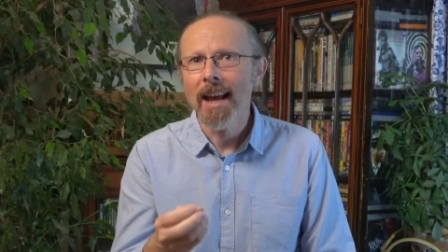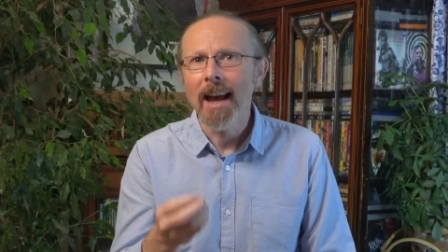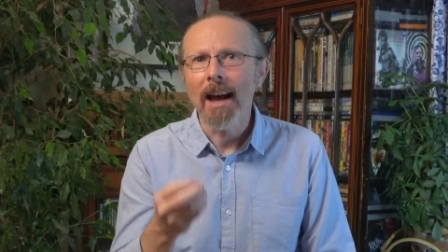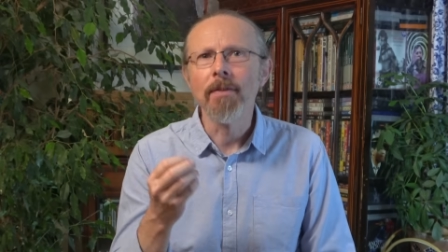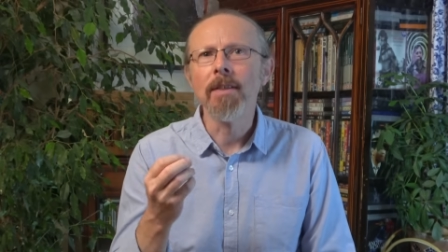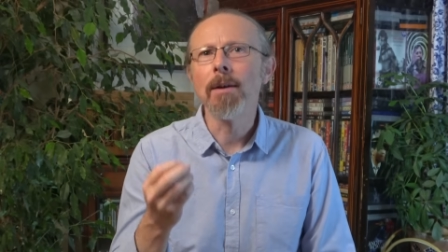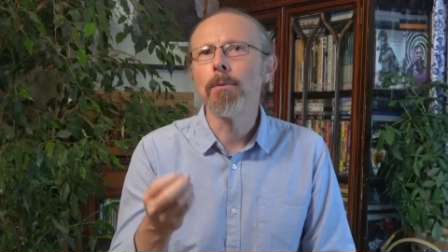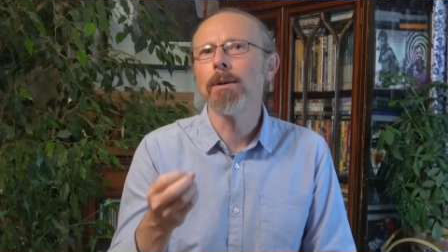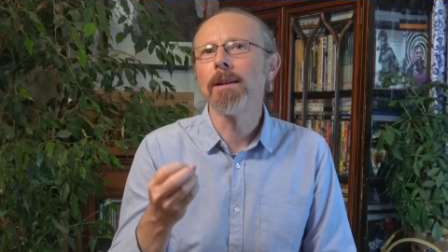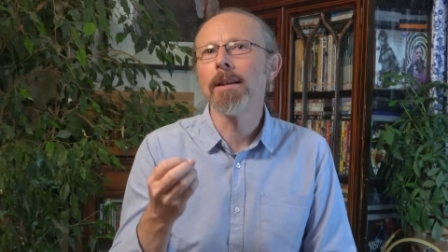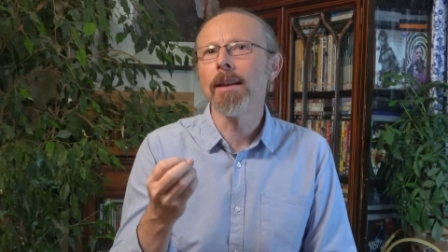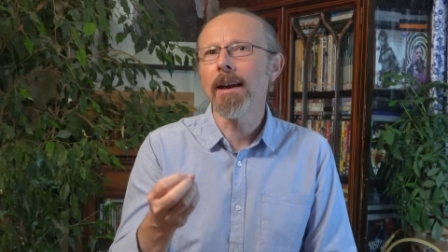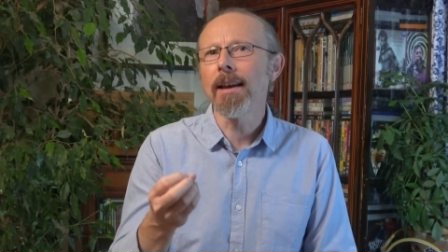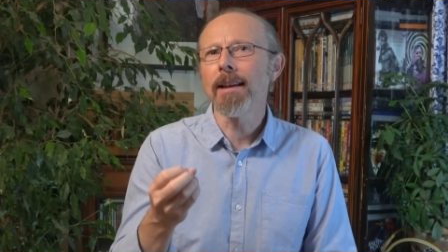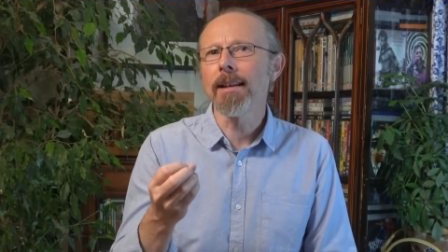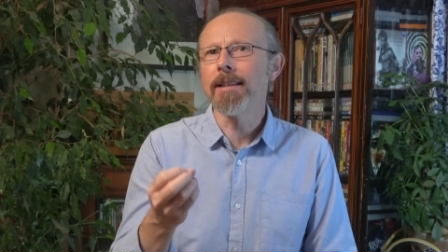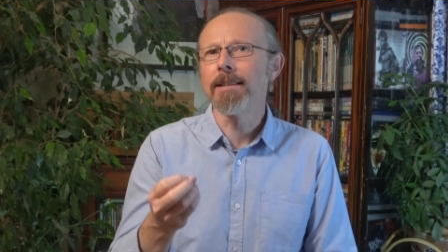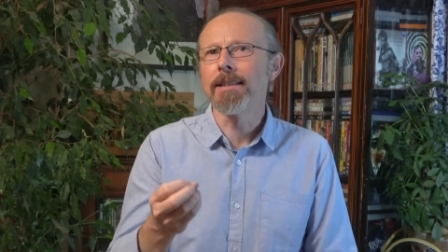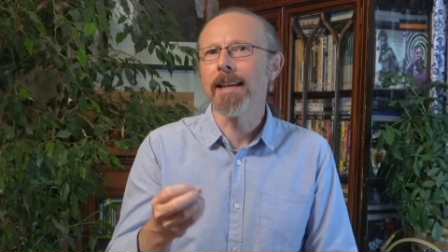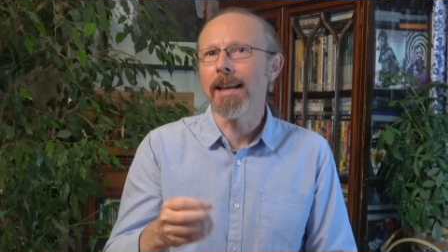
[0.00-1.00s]
and that will
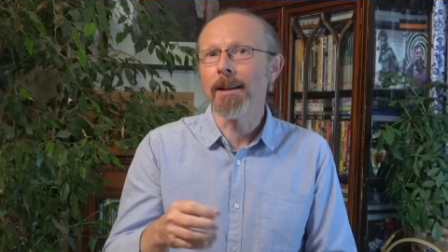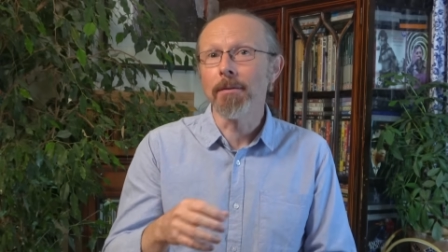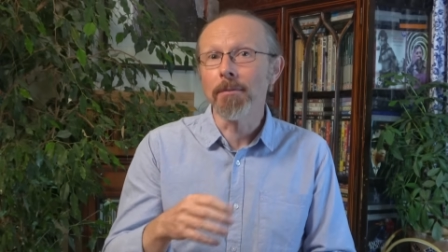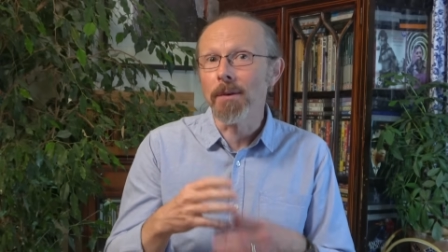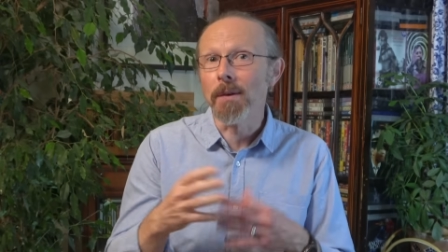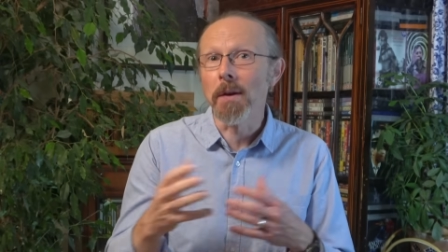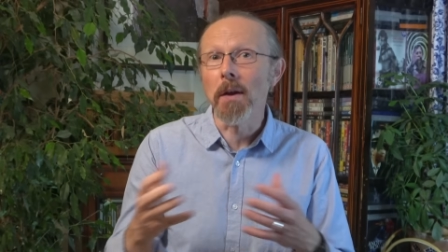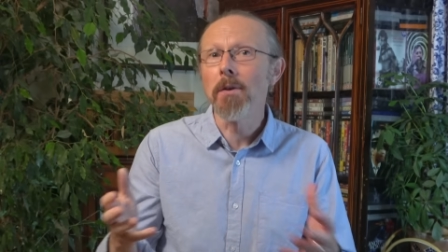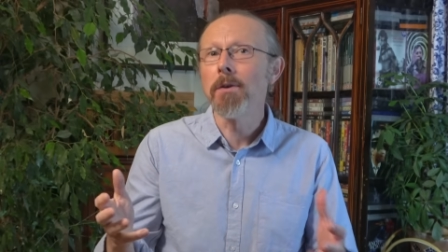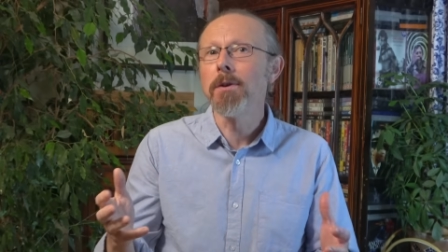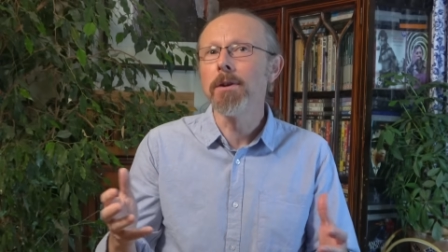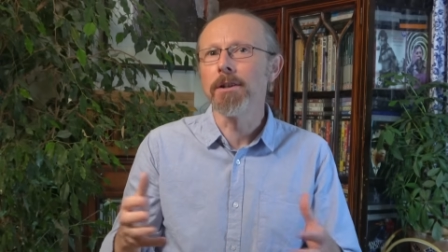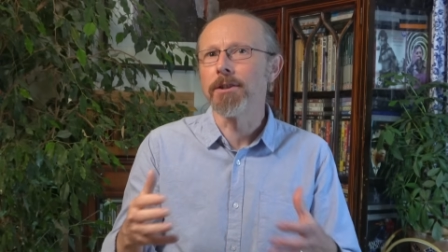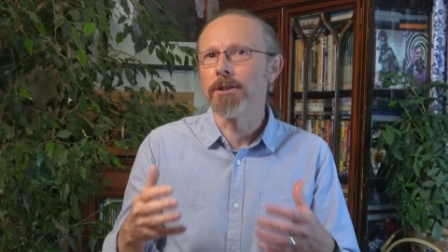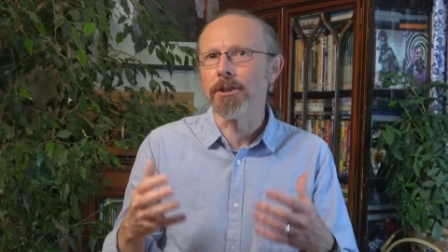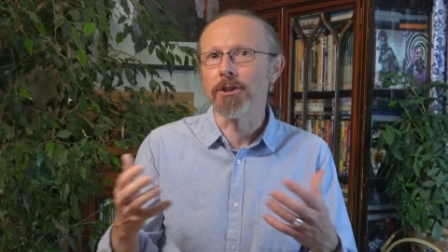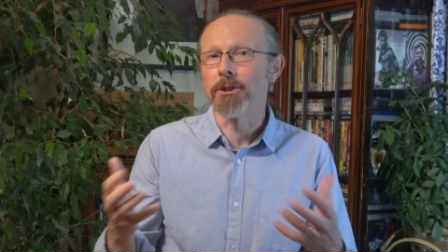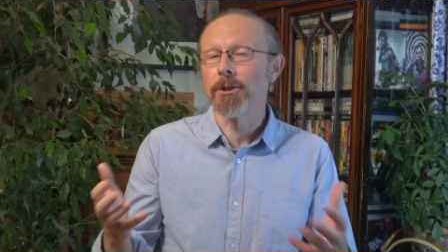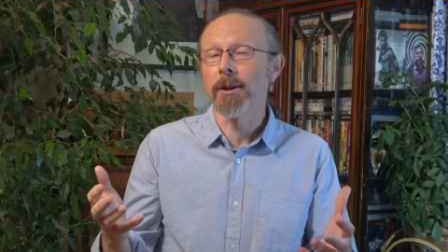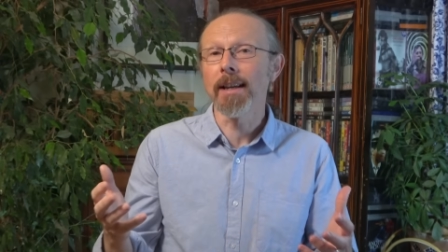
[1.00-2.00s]
likely take longer
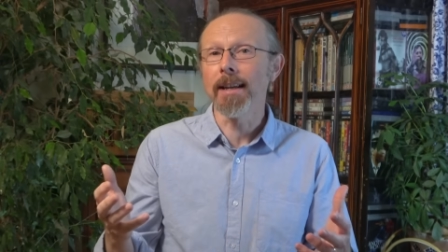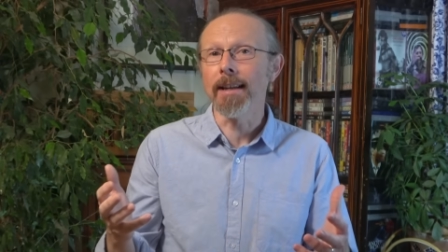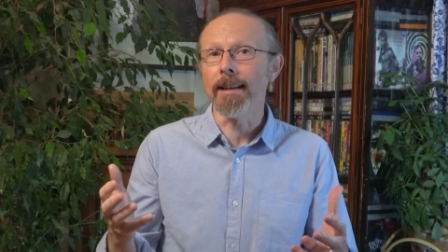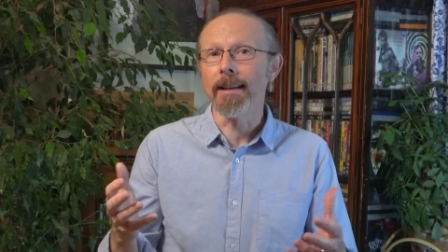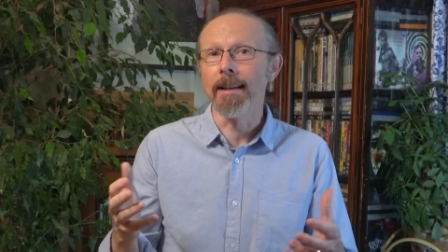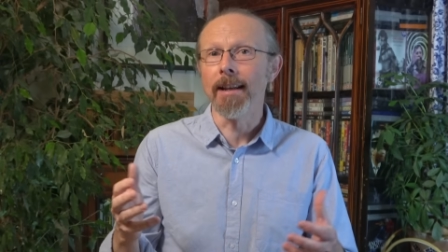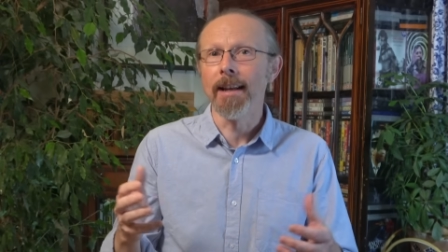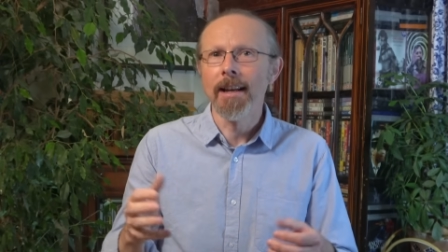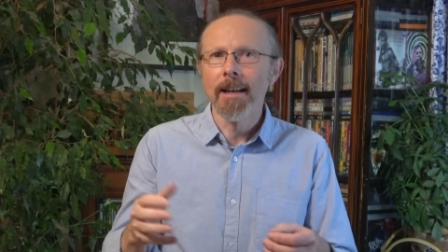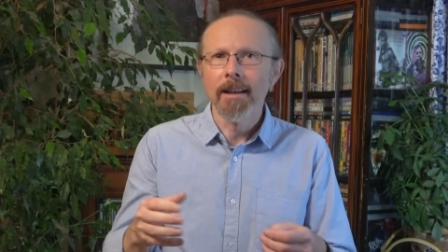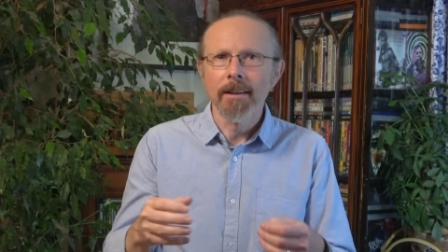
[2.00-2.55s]
to train